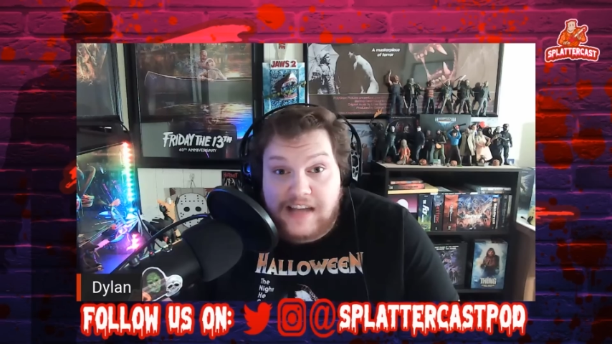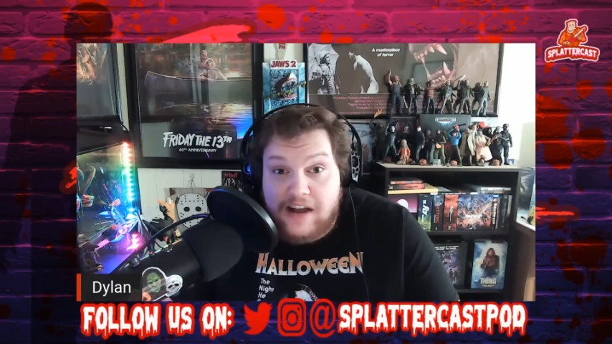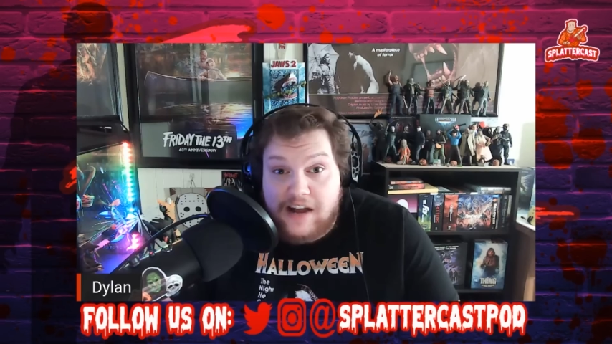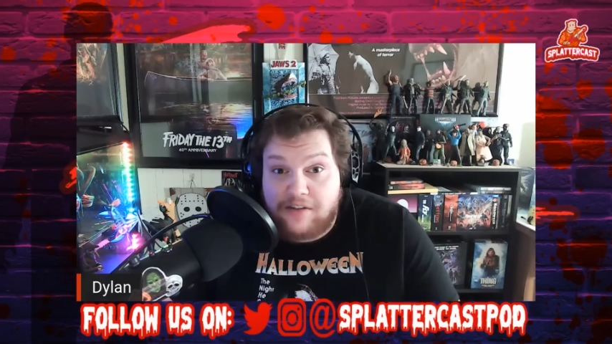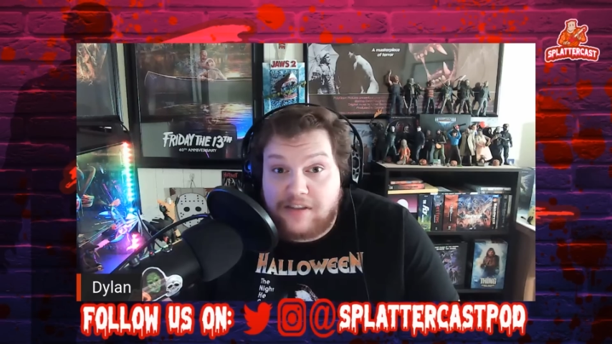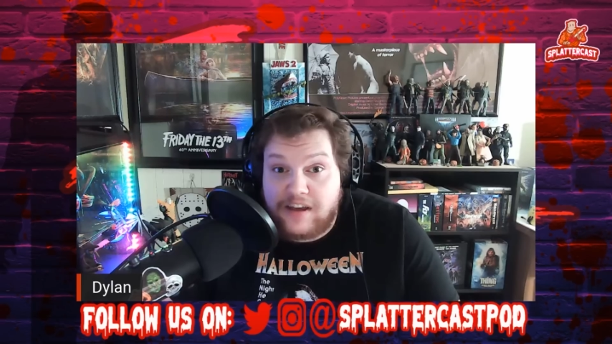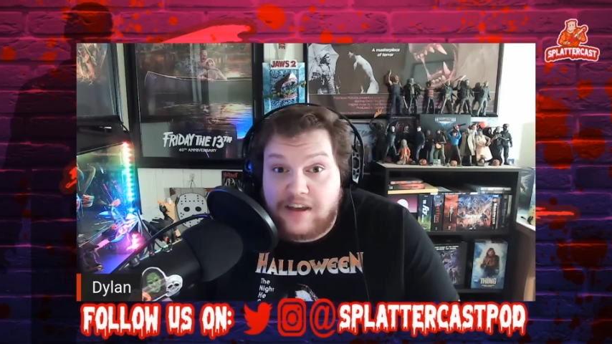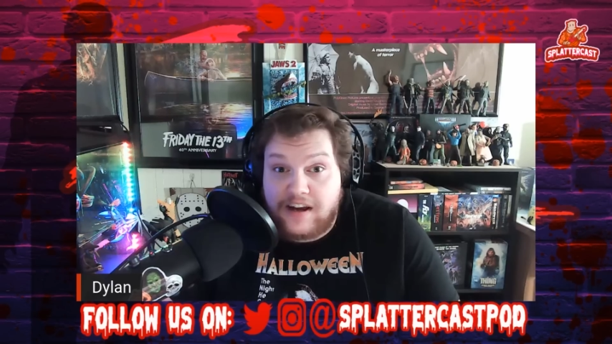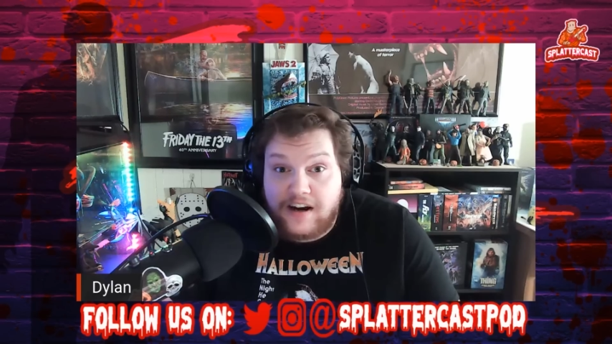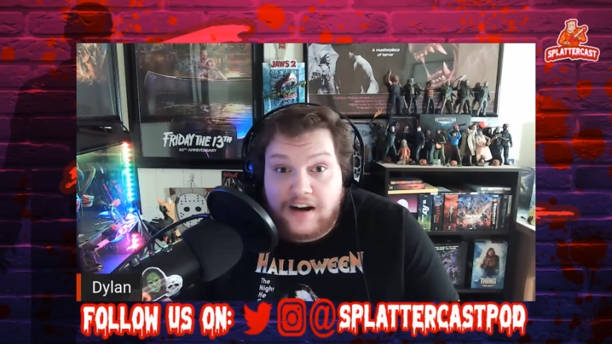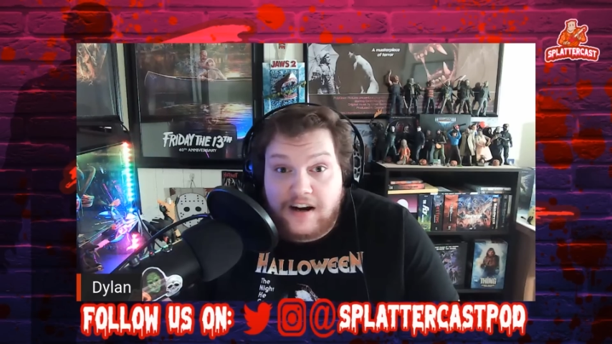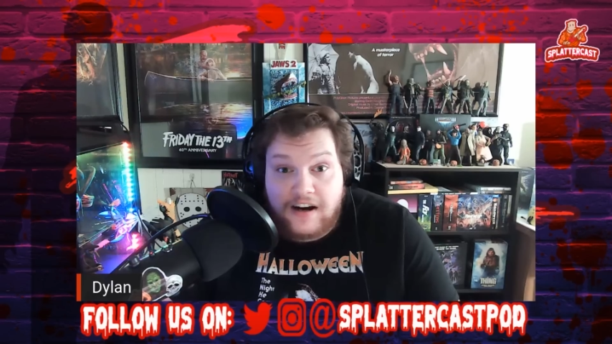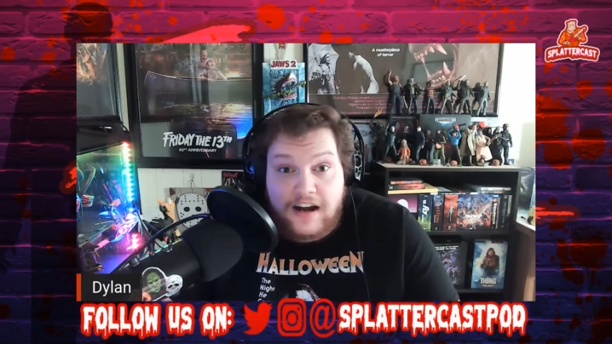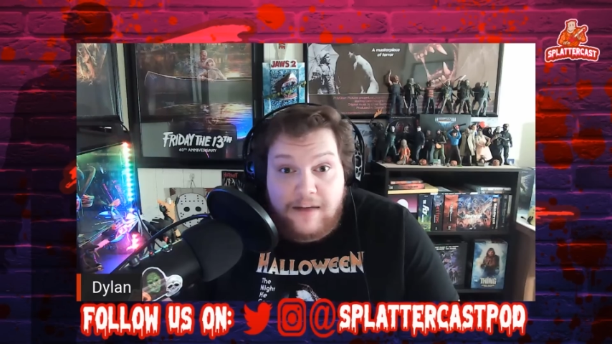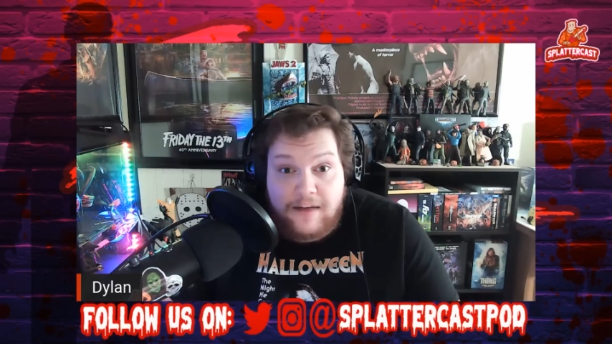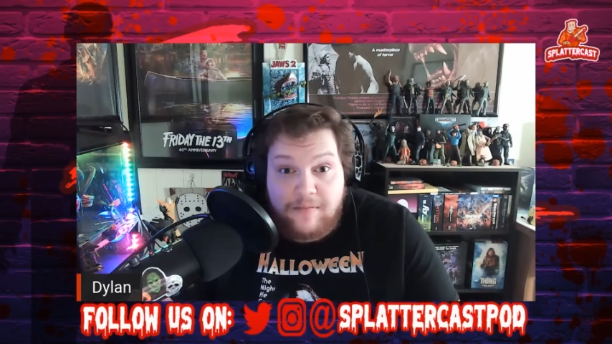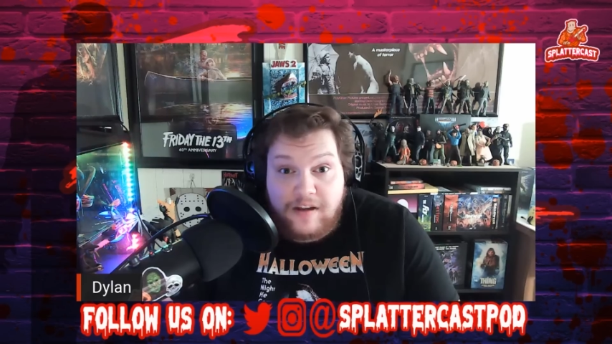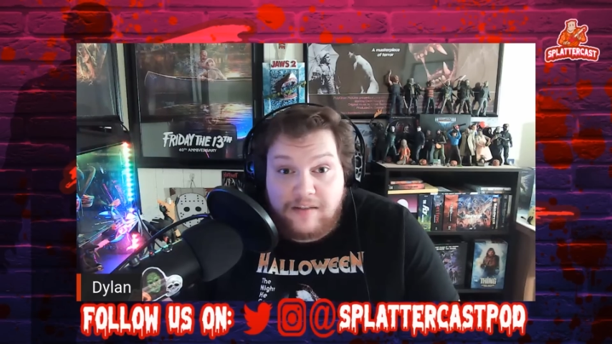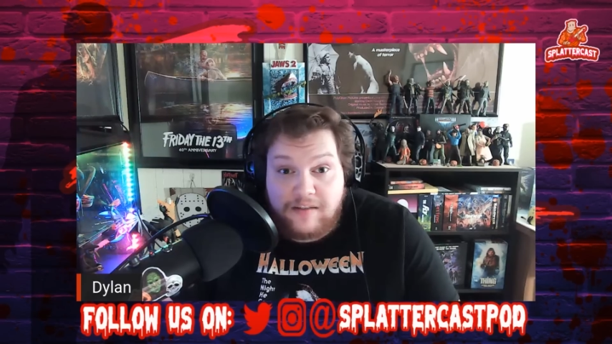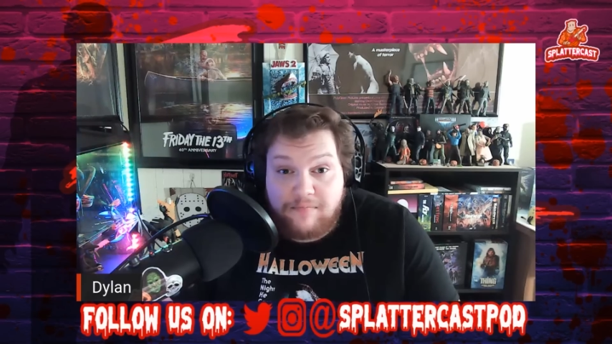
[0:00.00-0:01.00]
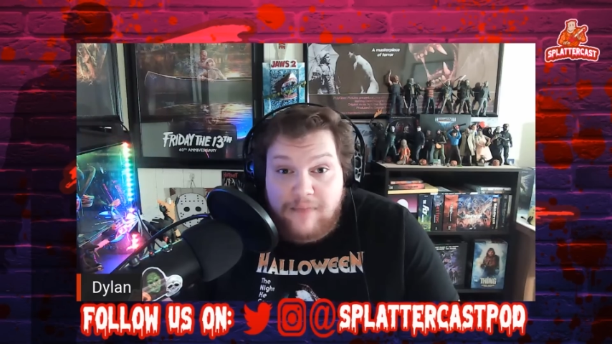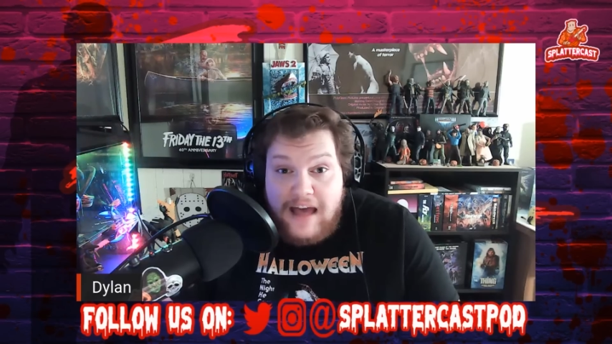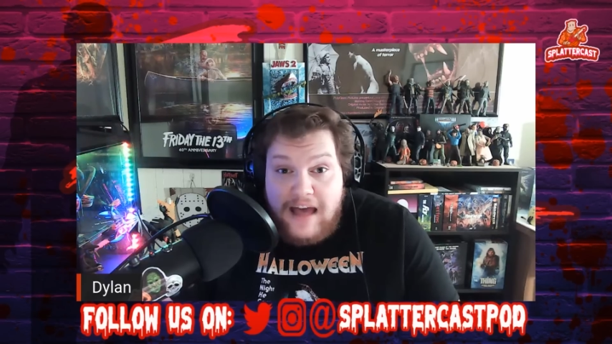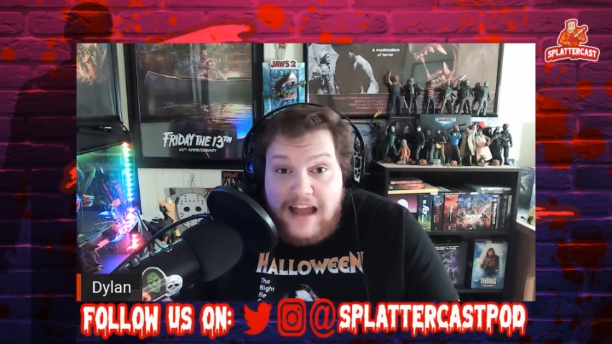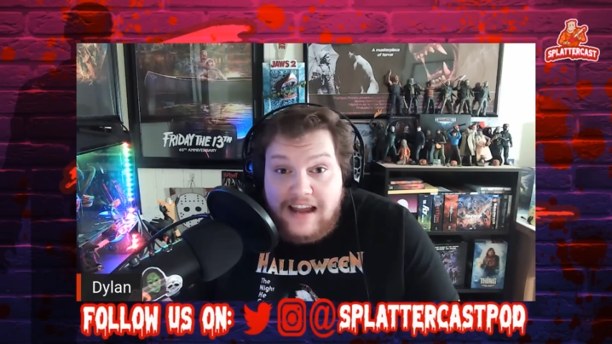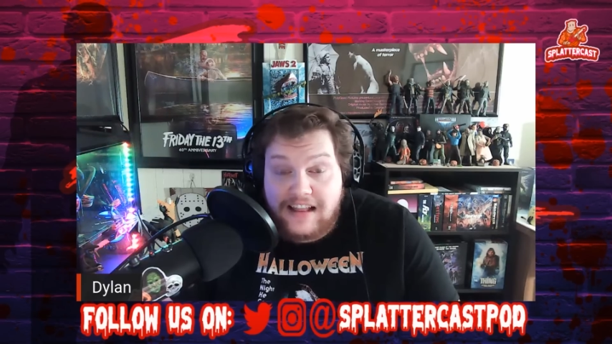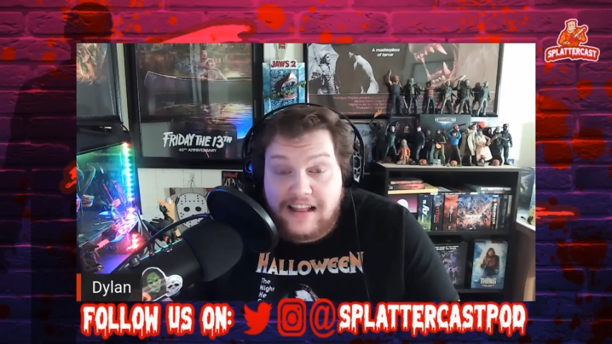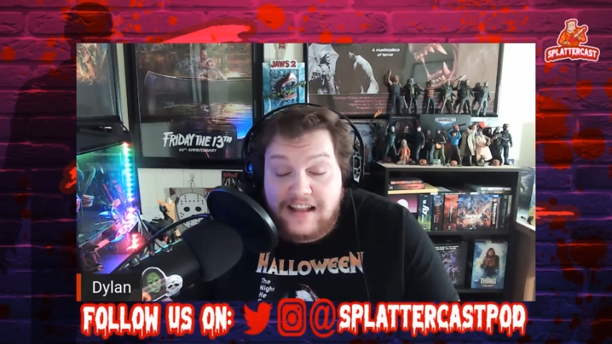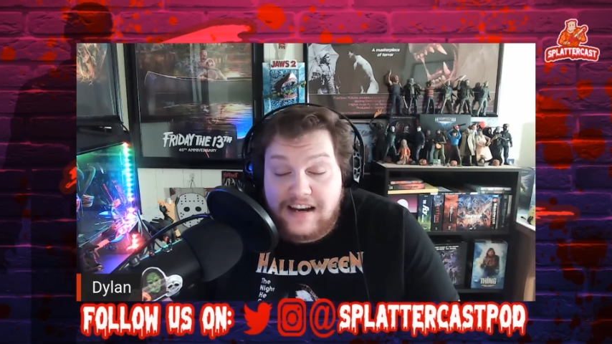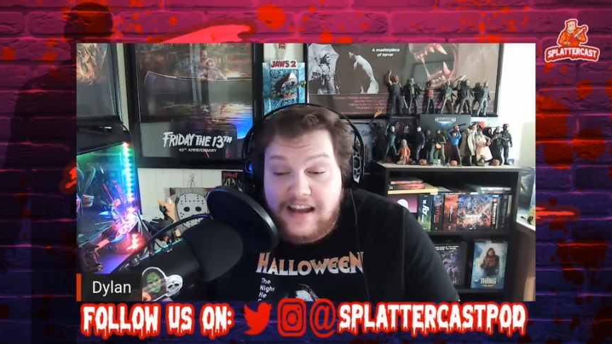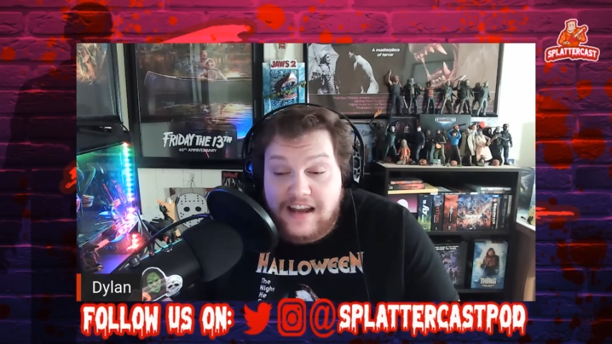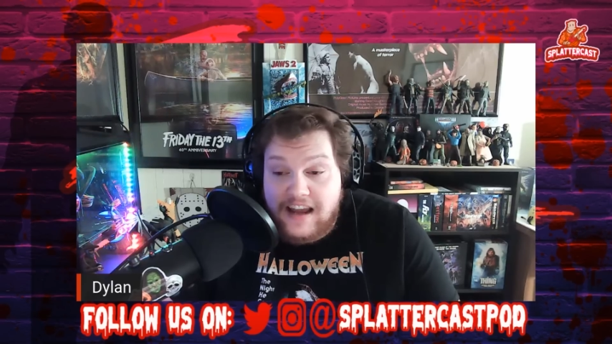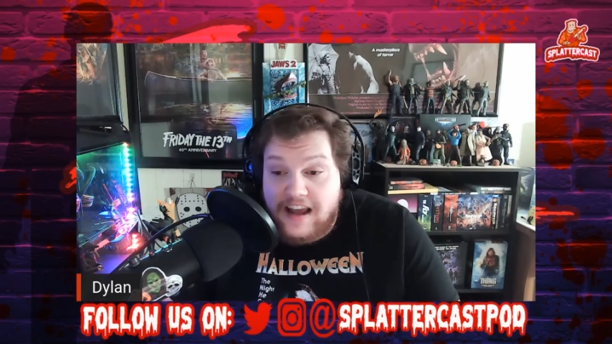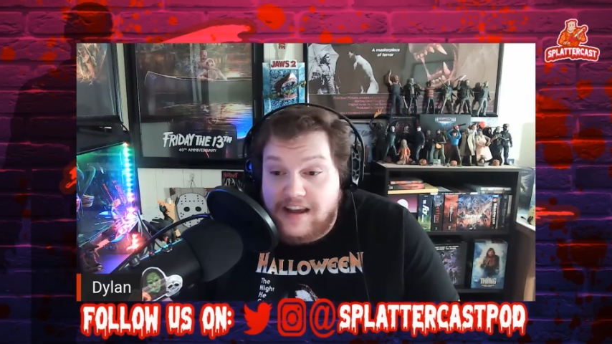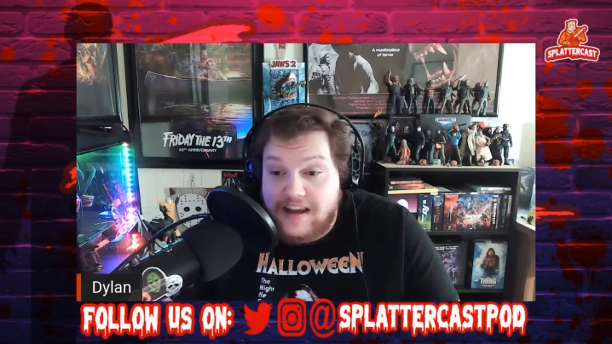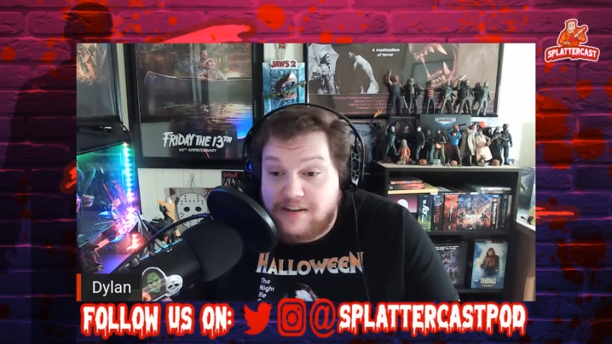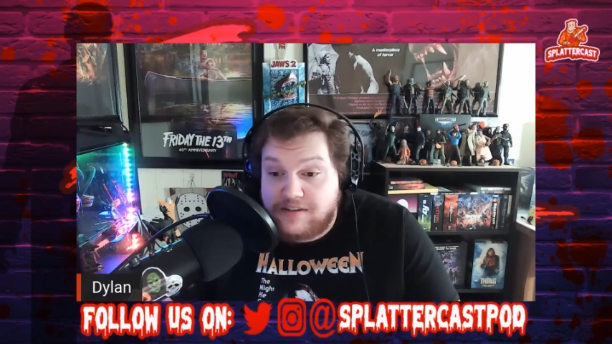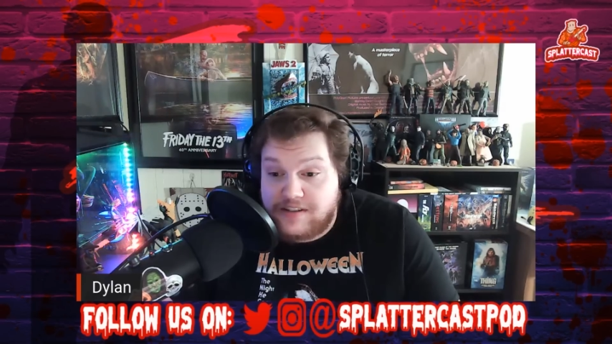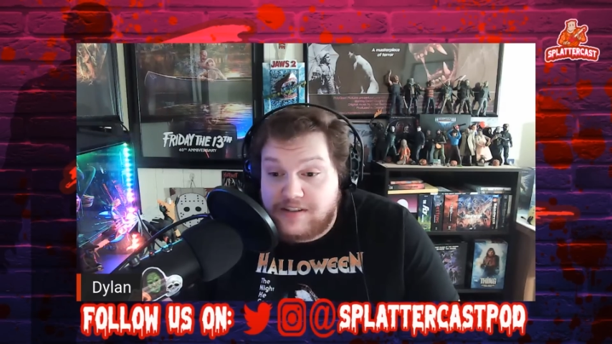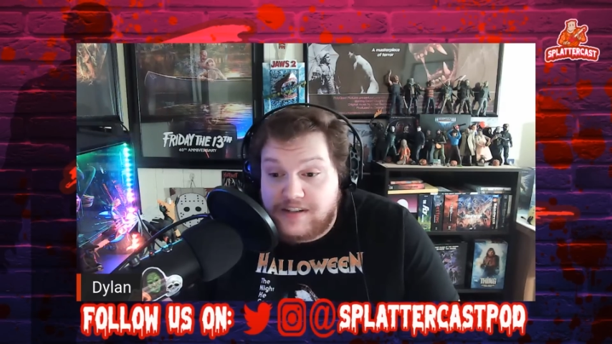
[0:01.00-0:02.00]
out there. I mean, back in the day,
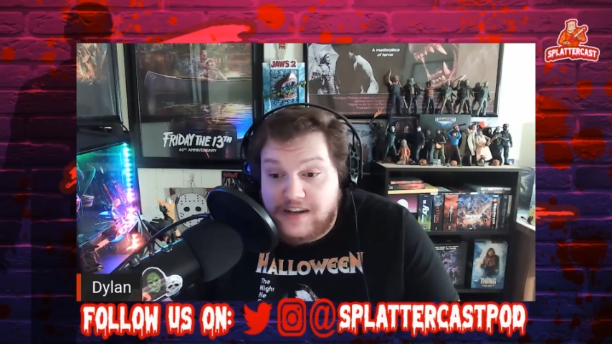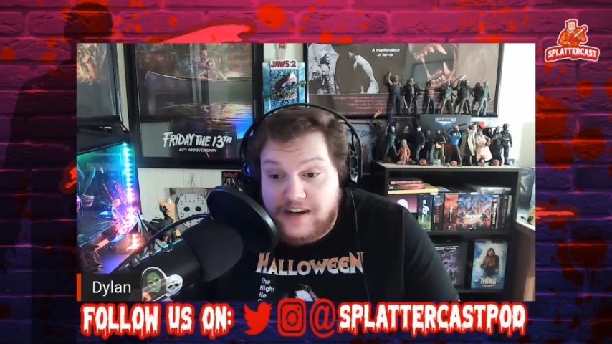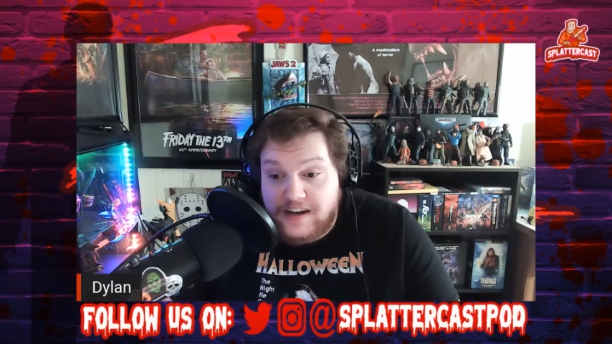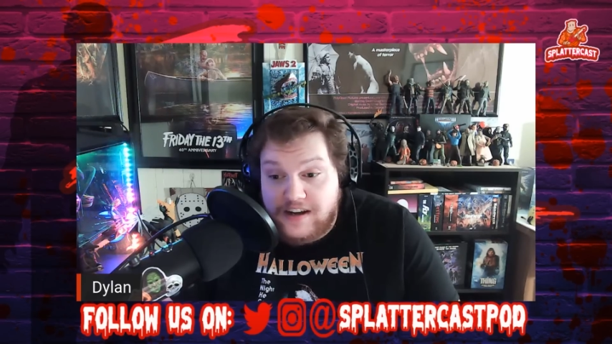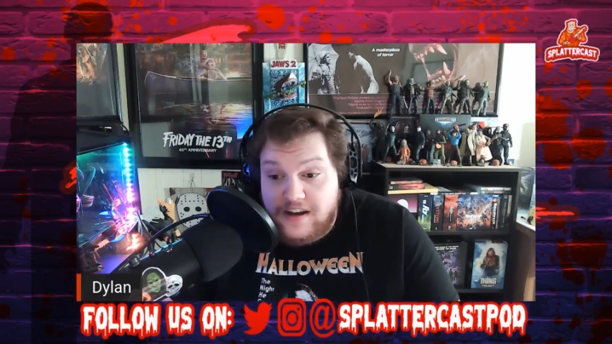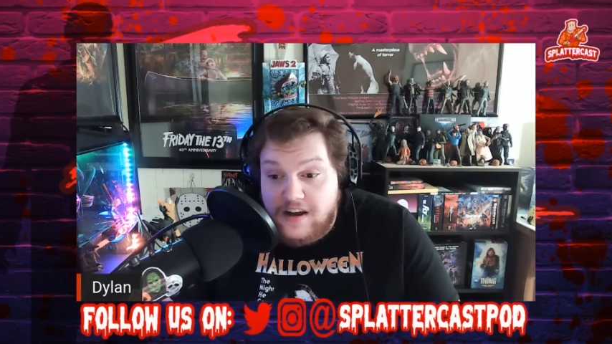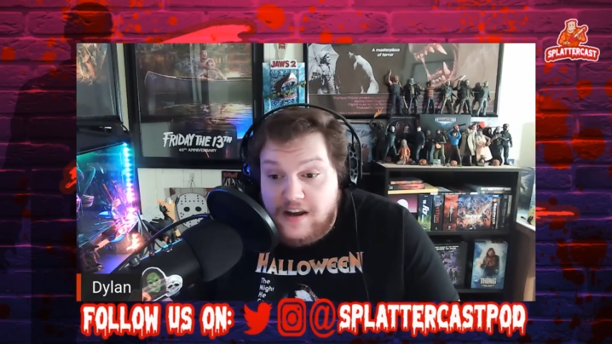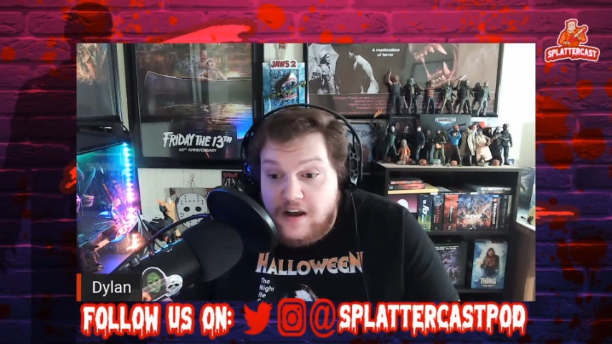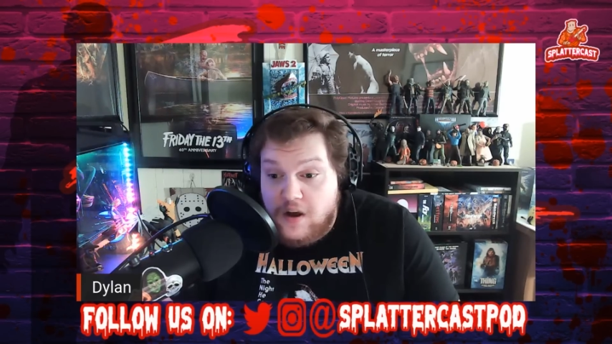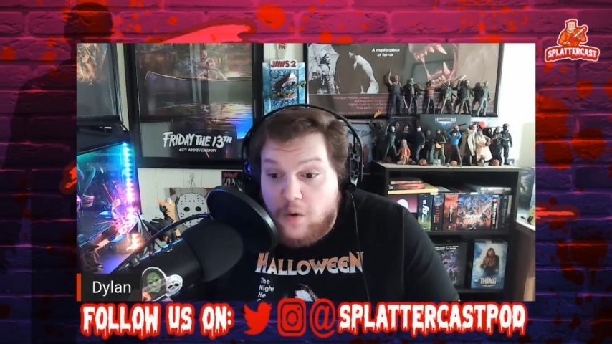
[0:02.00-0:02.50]
I used to